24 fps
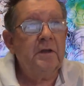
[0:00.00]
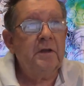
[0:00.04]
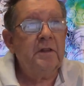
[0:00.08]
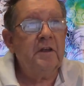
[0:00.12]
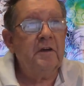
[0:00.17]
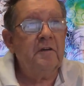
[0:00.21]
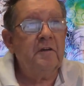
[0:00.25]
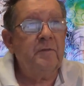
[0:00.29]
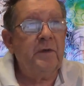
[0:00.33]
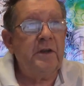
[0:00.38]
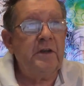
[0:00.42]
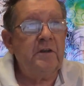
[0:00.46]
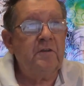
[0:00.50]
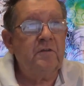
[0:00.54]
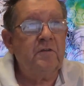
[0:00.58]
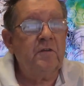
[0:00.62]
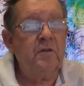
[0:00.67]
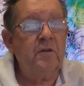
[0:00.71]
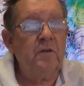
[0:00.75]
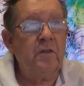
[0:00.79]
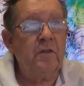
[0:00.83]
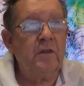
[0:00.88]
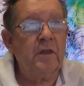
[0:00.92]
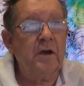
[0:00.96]
There have been
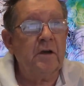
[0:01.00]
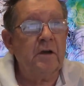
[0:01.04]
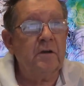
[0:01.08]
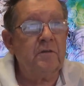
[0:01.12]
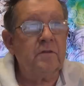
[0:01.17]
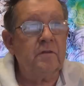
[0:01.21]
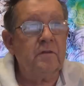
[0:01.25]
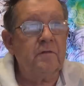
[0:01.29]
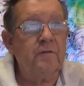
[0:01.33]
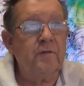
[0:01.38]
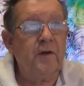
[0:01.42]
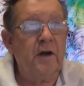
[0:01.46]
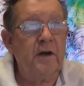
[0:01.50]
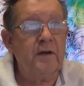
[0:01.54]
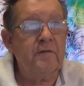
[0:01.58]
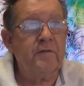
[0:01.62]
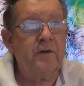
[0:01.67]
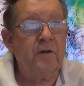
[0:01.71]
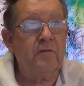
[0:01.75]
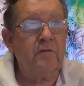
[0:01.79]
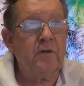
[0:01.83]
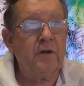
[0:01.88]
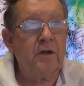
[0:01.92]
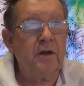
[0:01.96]

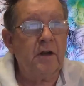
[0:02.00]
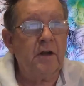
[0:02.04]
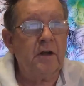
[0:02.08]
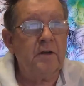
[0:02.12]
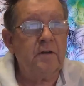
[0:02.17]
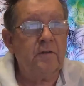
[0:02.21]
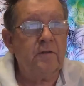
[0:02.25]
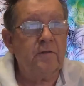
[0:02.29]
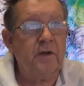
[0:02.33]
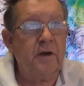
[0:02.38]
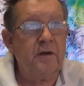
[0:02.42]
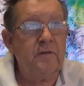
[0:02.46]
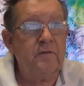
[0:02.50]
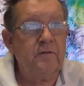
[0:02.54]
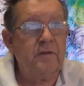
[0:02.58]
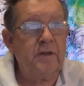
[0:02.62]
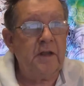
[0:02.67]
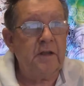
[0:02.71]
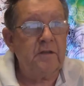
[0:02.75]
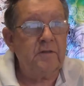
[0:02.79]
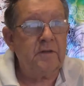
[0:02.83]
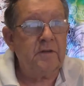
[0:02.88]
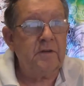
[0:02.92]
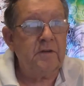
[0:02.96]
2,595
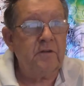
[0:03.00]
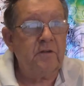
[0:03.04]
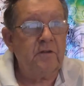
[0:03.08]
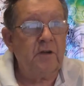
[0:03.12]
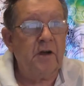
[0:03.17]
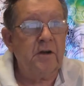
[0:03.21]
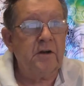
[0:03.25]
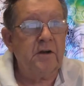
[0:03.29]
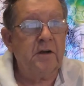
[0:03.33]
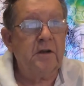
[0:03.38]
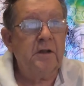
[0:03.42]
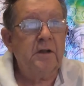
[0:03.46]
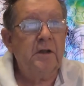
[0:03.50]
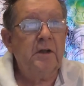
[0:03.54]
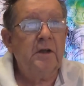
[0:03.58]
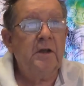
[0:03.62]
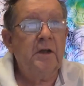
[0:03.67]
deaths in China